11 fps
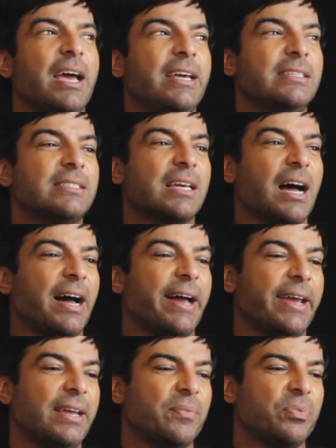And
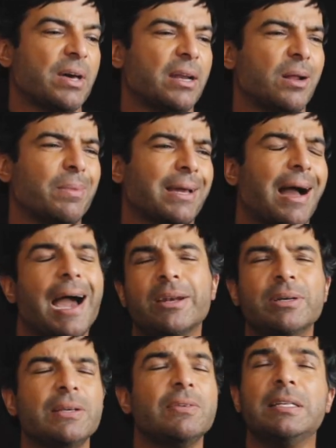I thought, I'm like, "I
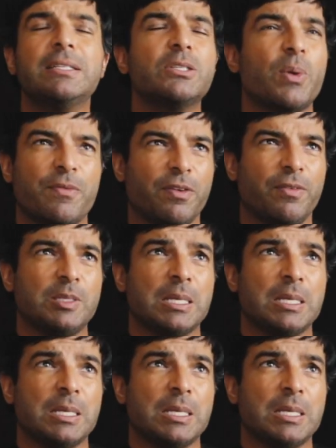don't even need to wait for a